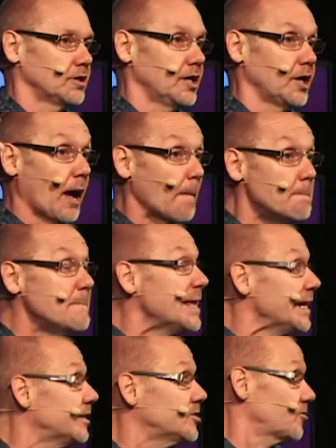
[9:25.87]
and like
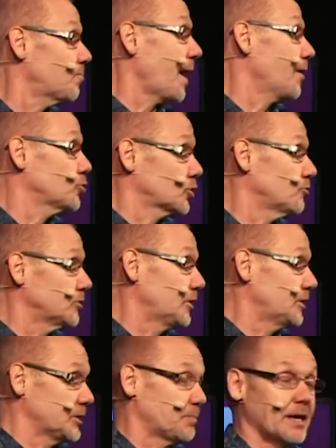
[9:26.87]
millions of pounds goes
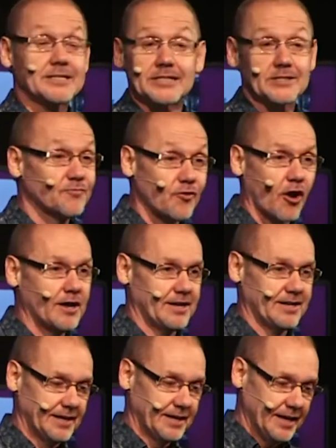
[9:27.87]
into these places. It's
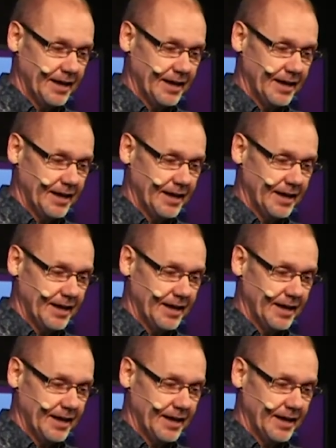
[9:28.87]
frightening.